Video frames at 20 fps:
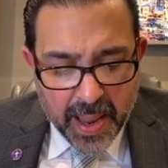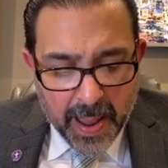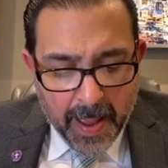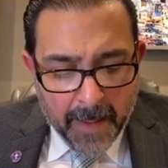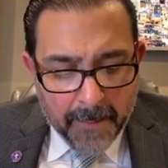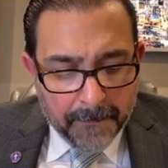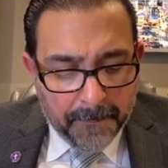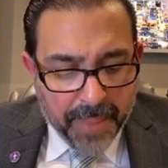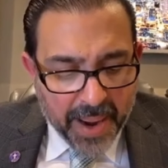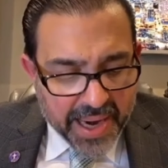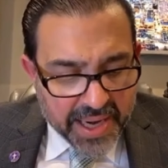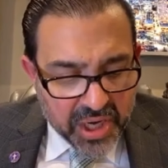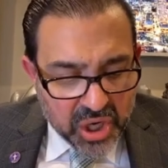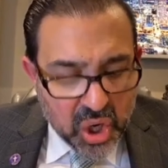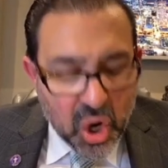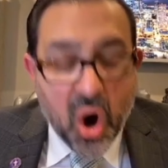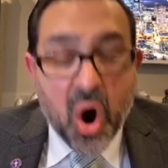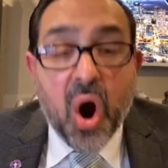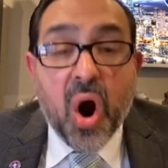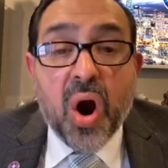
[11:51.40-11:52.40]
But
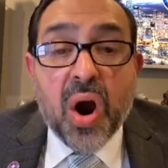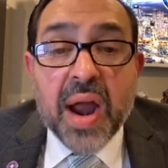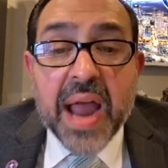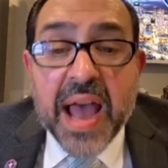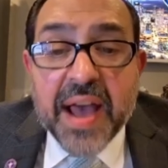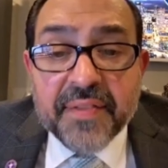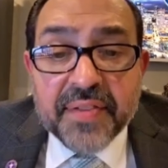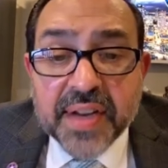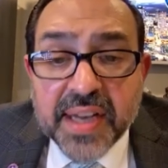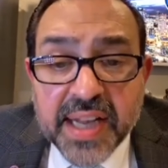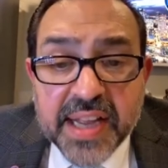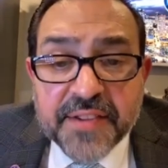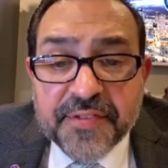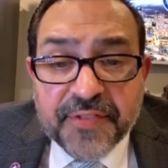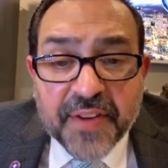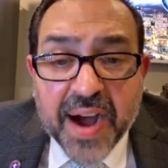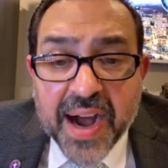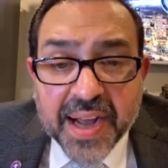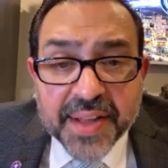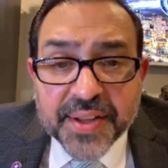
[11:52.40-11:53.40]
your heavenly
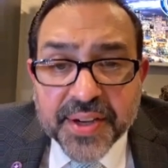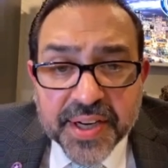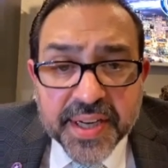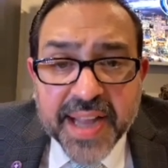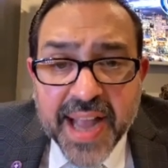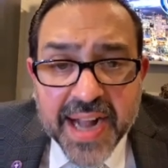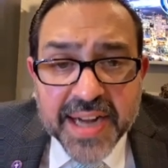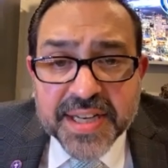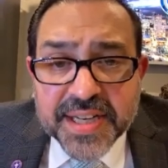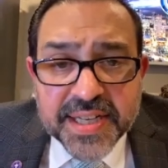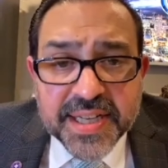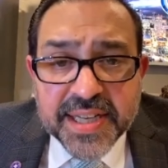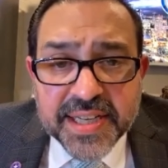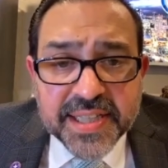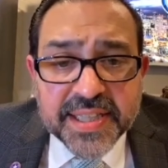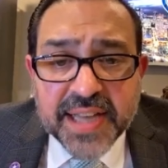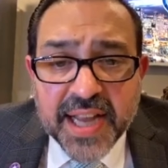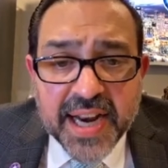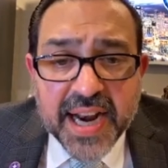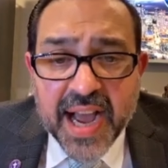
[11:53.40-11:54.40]
Father, catch
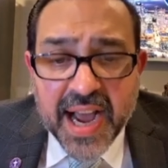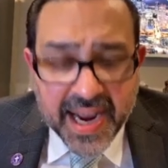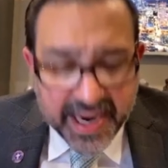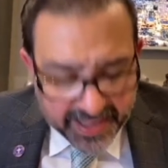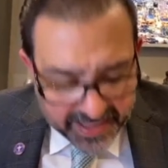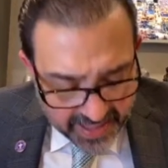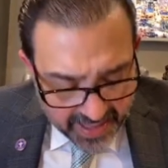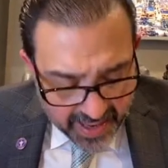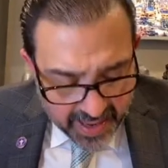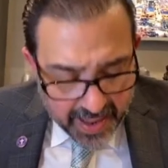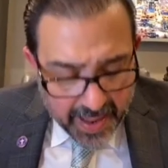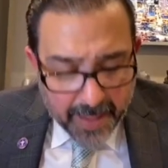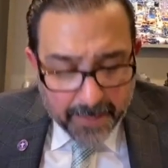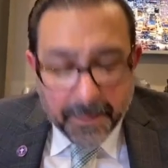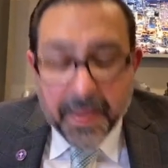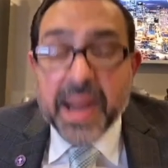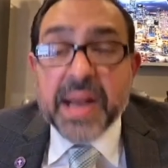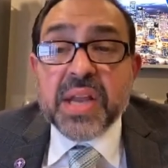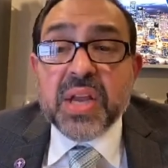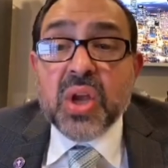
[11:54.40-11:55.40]
this tonight.
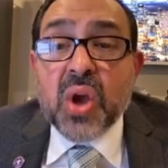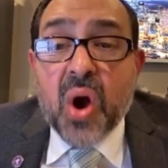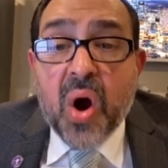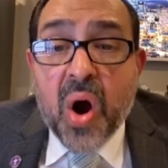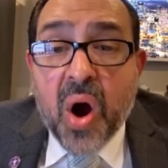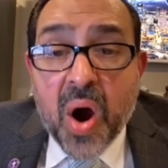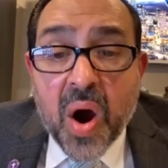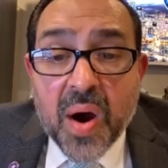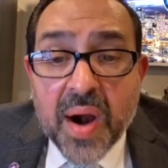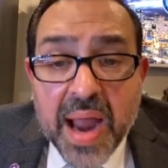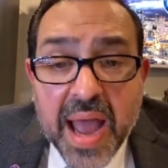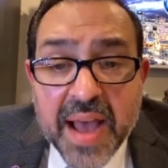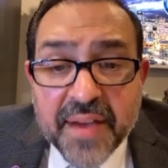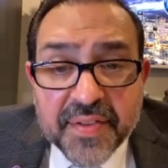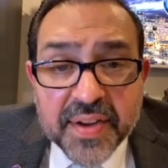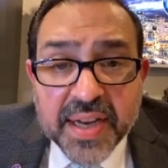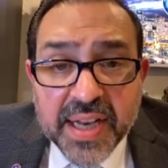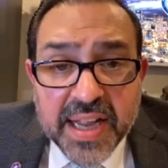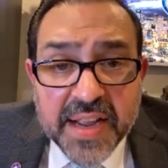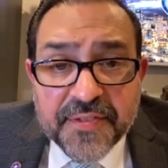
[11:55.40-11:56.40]
But your
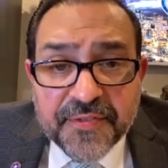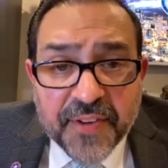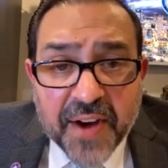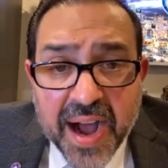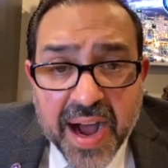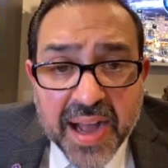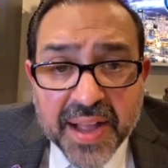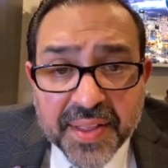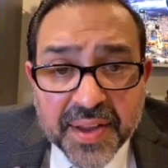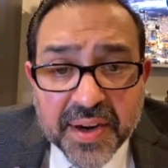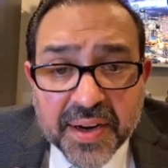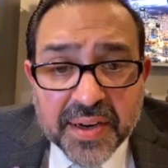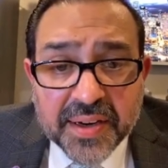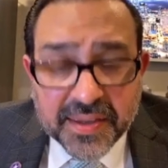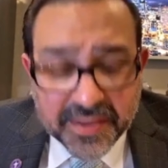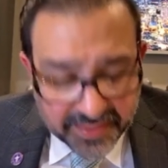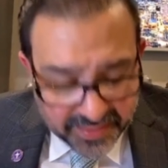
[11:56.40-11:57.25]
heavenly Father